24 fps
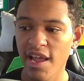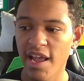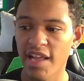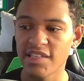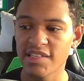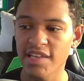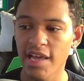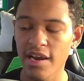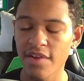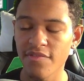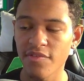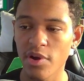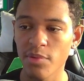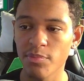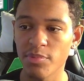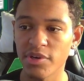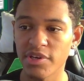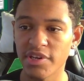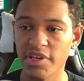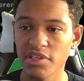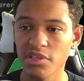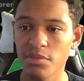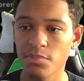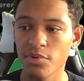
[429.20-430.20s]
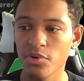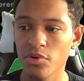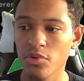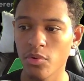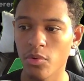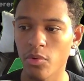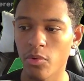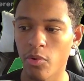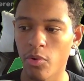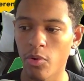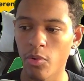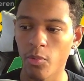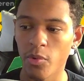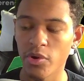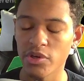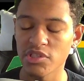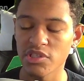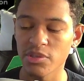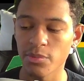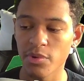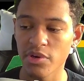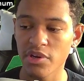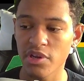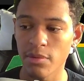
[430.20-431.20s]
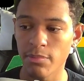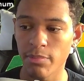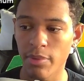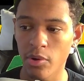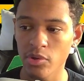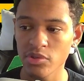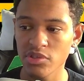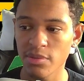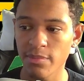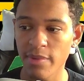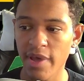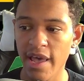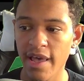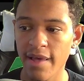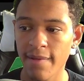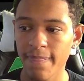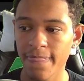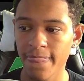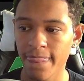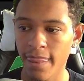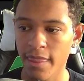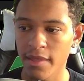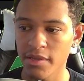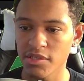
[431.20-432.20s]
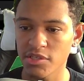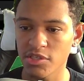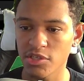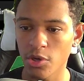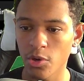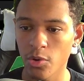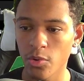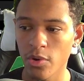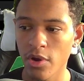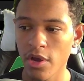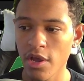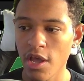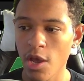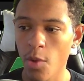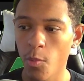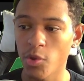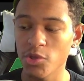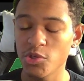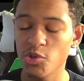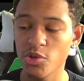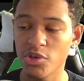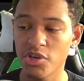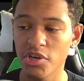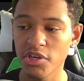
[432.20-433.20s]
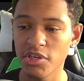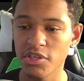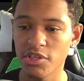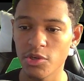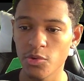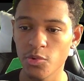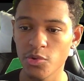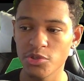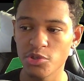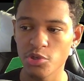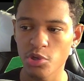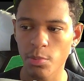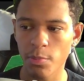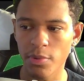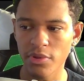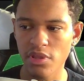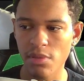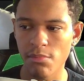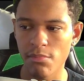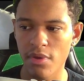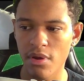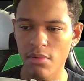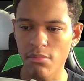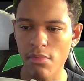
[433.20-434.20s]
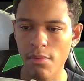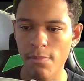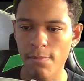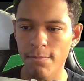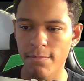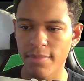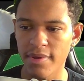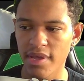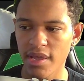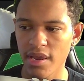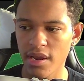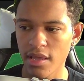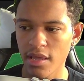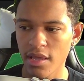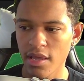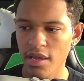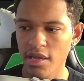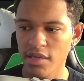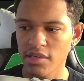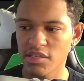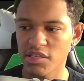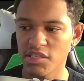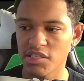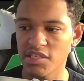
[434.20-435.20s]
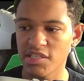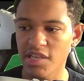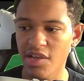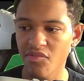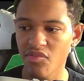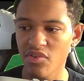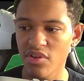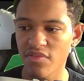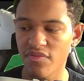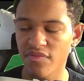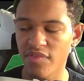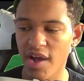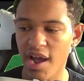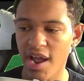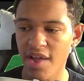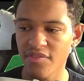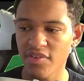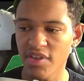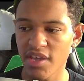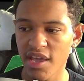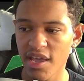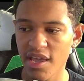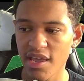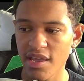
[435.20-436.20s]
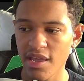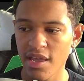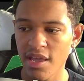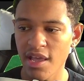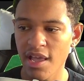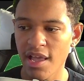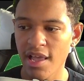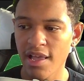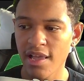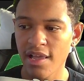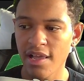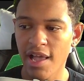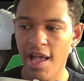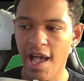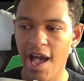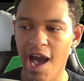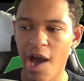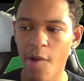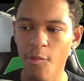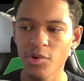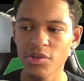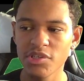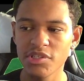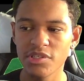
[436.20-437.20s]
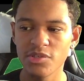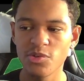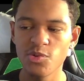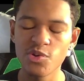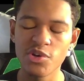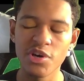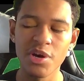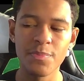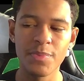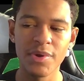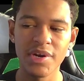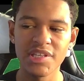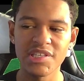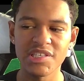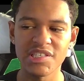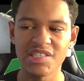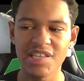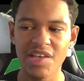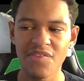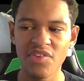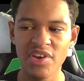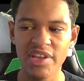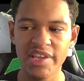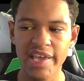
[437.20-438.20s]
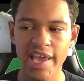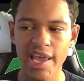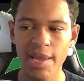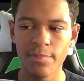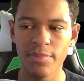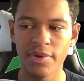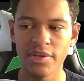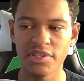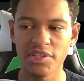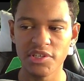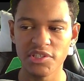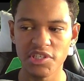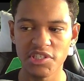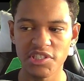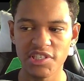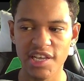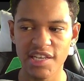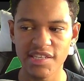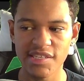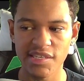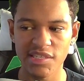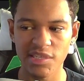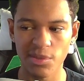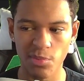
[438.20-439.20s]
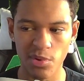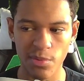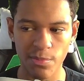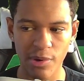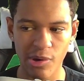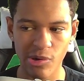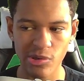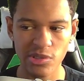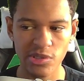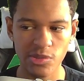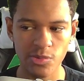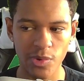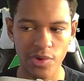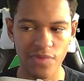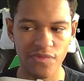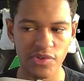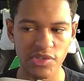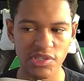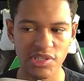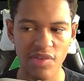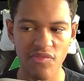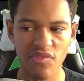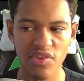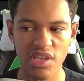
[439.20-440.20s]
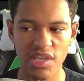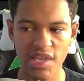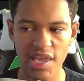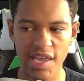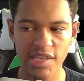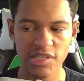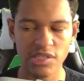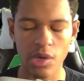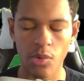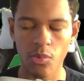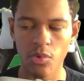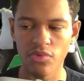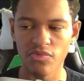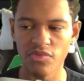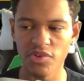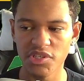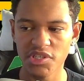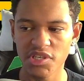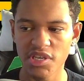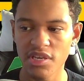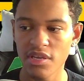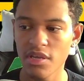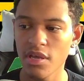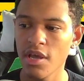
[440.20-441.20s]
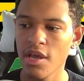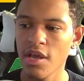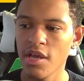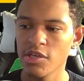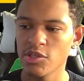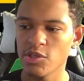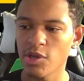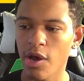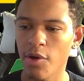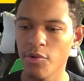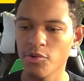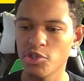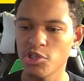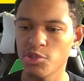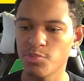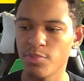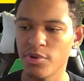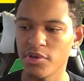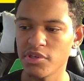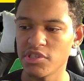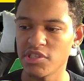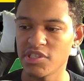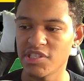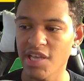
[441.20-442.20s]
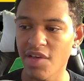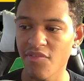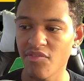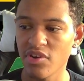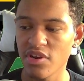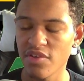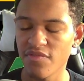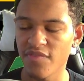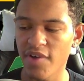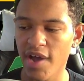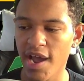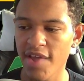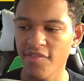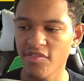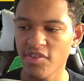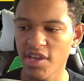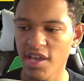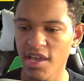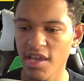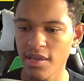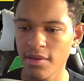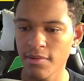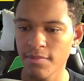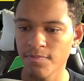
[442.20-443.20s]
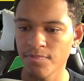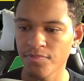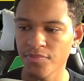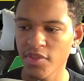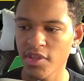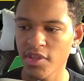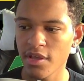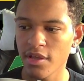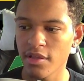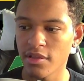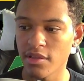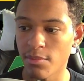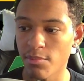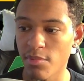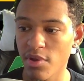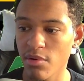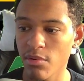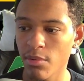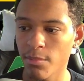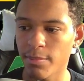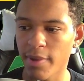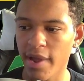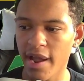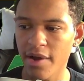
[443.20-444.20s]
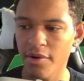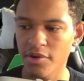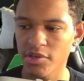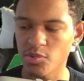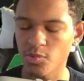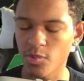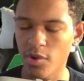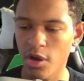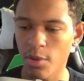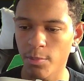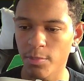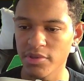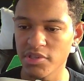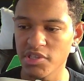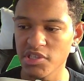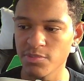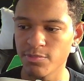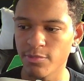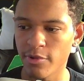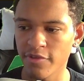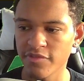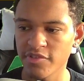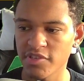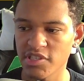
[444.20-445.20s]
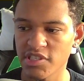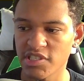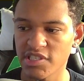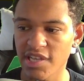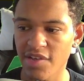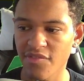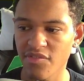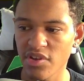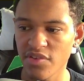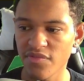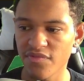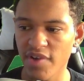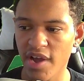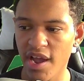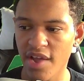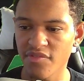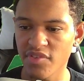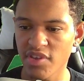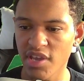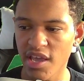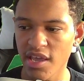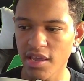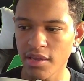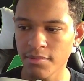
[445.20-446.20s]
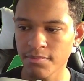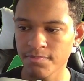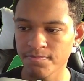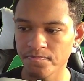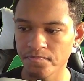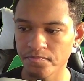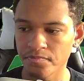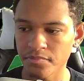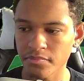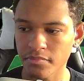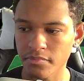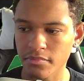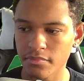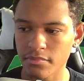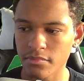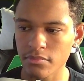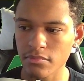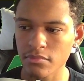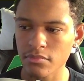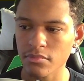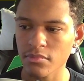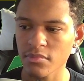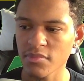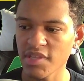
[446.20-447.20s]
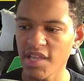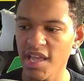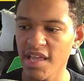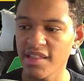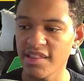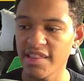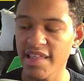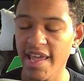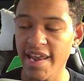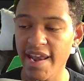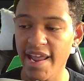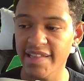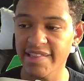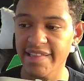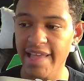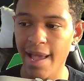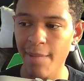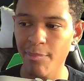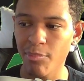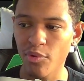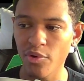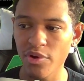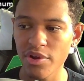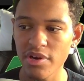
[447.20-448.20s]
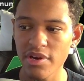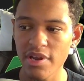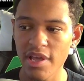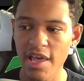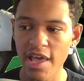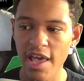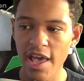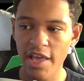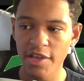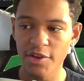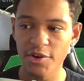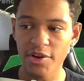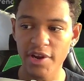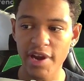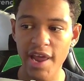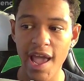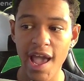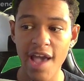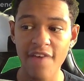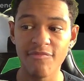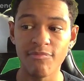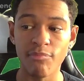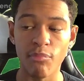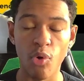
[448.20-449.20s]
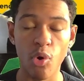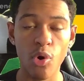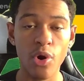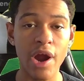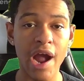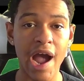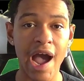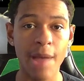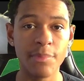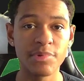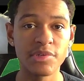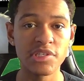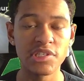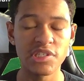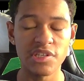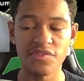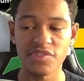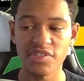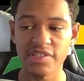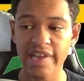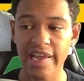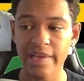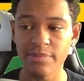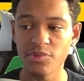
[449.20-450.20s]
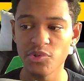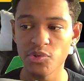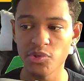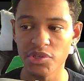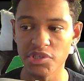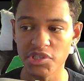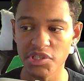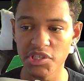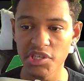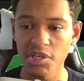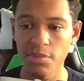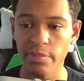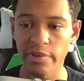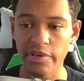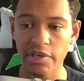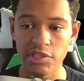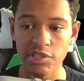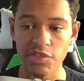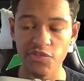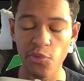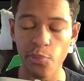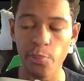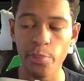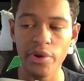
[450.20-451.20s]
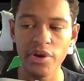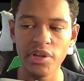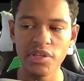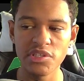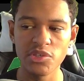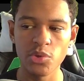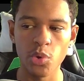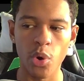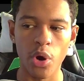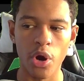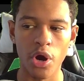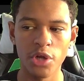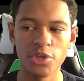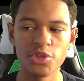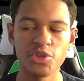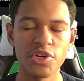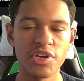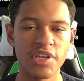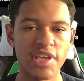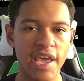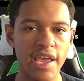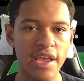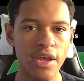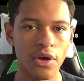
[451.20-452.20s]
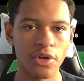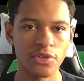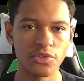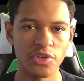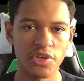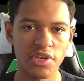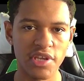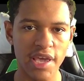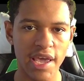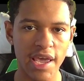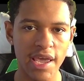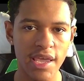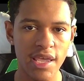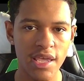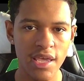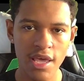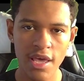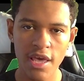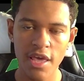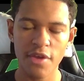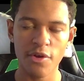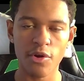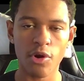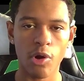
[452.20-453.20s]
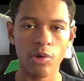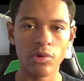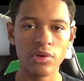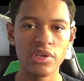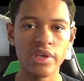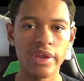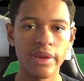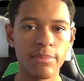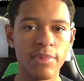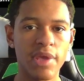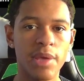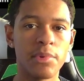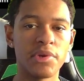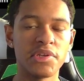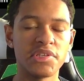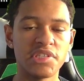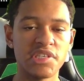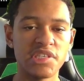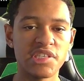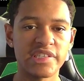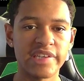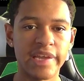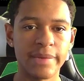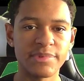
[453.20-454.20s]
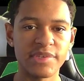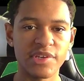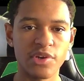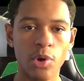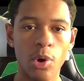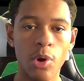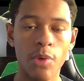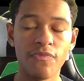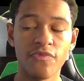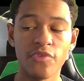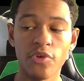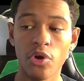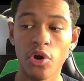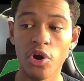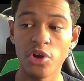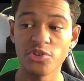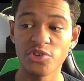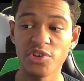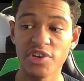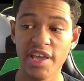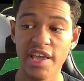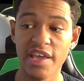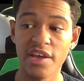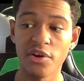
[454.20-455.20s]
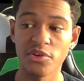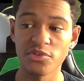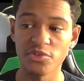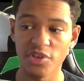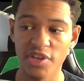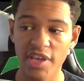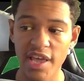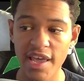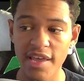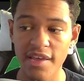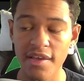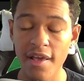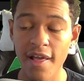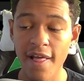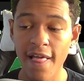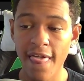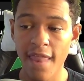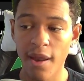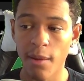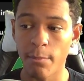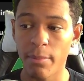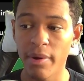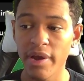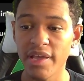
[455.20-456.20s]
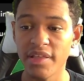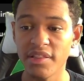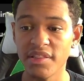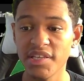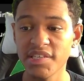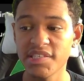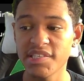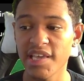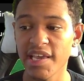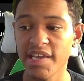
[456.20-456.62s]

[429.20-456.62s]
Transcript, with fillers: It's kind of unpredictable what someone can post him at. So what you could do is you could put the minimum bid to 75K. I would you could put it to 70K, but there's a chance that someone posts one for 70K, so I wouldn't risk it. So I would just put 75K the minimum buyout as well. Put these both to 75K. And then at that point, you're going to have more options of snipes you can see because if you put it to 100K, 100K, you're only going to be able to see snipes that go up for 100K, 100K. But in this